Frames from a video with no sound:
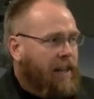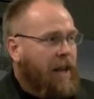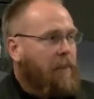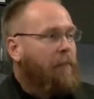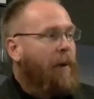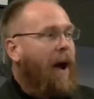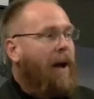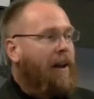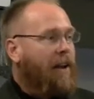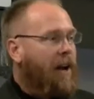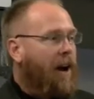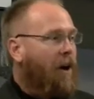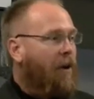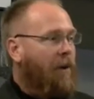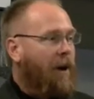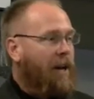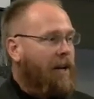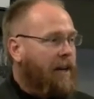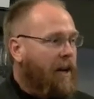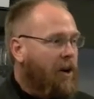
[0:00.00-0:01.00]
they probably
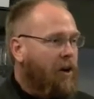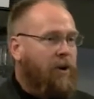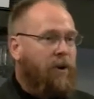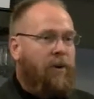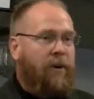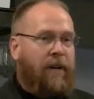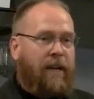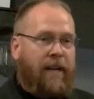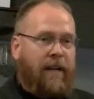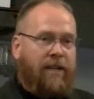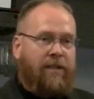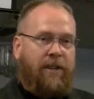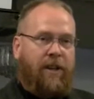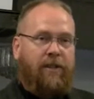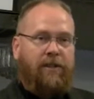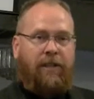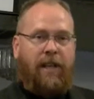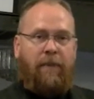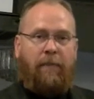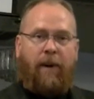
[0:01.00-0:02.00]
already know who it is
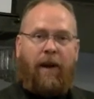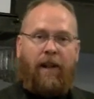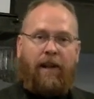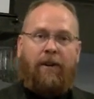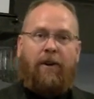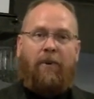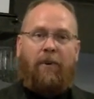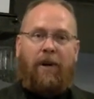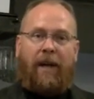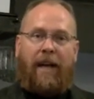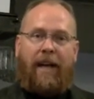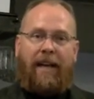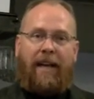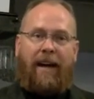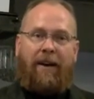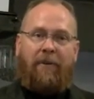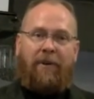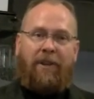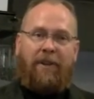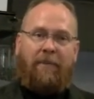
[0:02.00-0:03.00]
because they probably don't want to hang
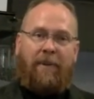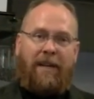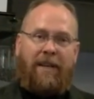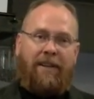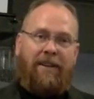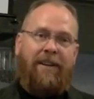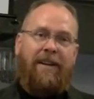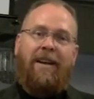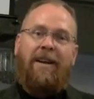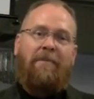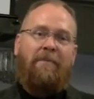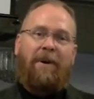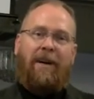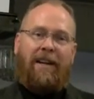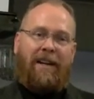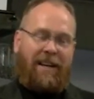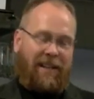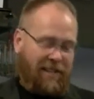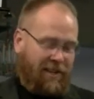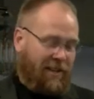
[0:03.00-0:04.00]
out with him either.
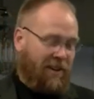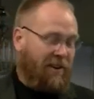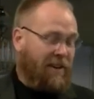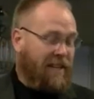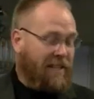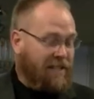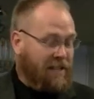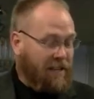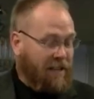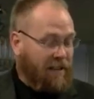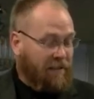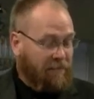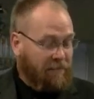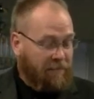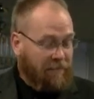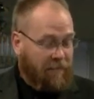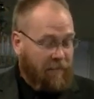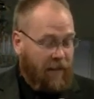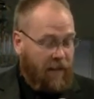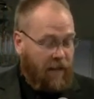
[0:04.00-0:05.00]
But, uh, you know, he's... Uh,